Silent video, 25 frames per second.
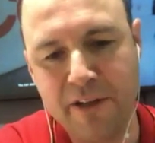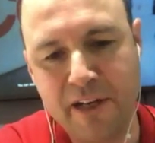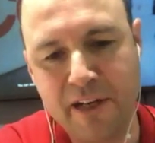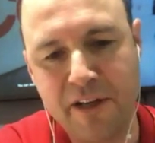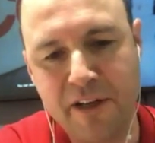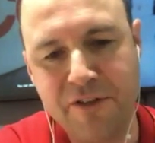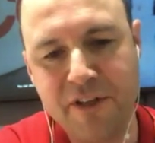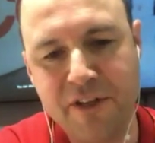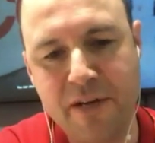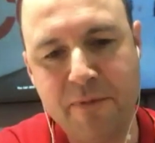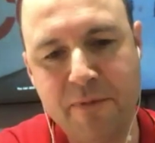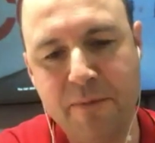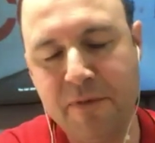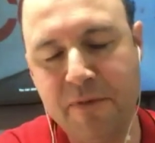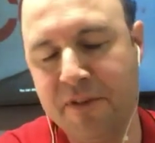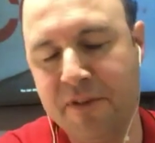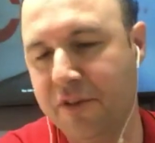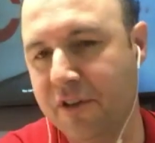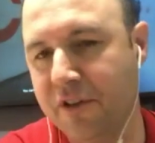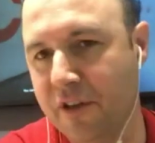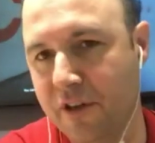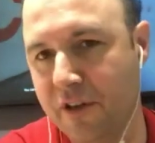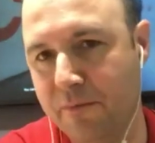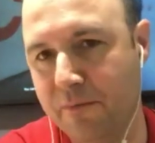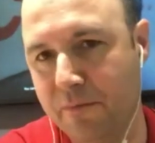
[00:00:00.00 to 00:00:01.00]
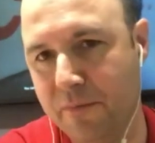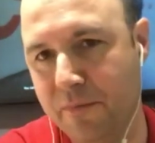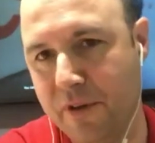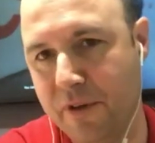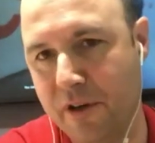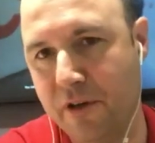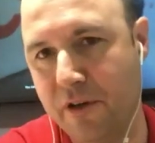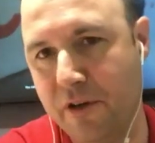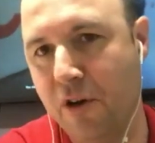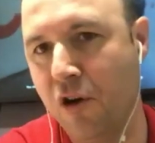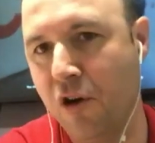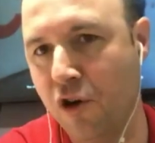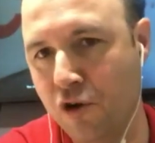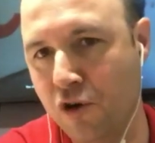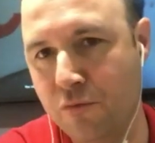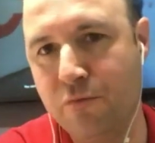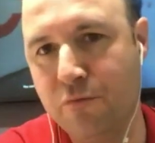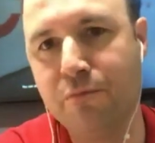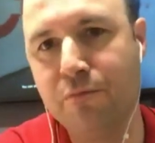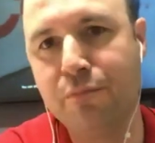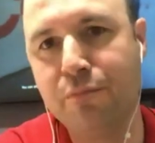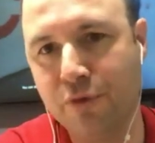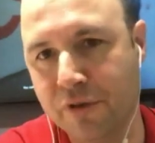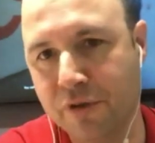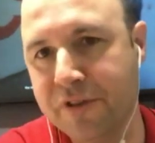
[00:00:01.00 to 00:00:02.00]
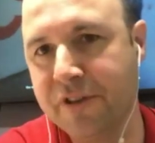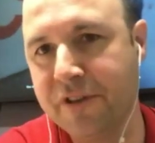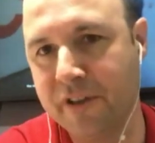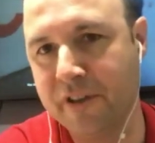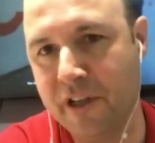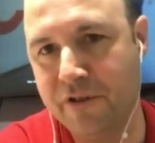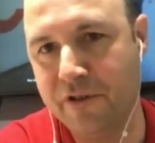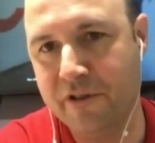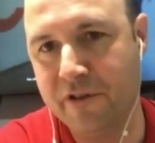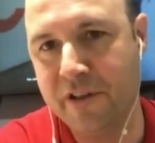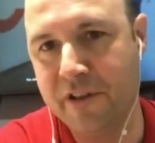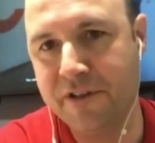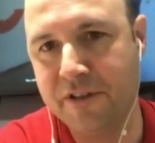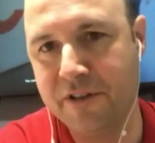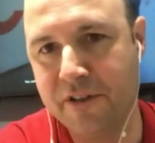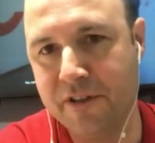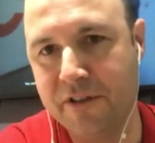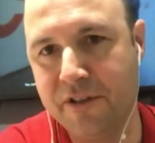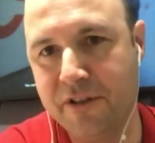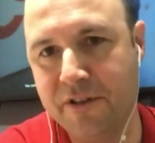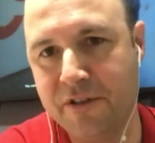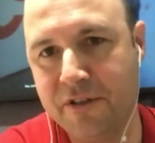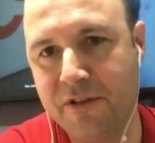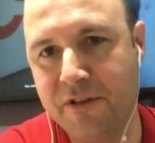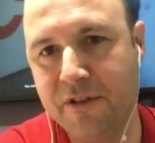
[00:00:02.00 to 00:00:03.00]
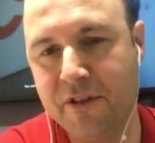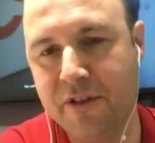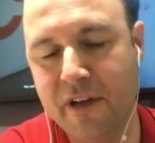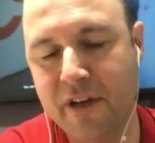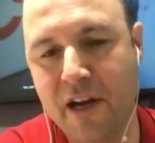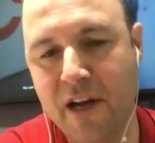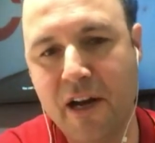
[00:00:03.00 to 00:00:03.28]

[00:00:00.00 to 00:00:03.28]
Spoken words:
team members at their home personal addresses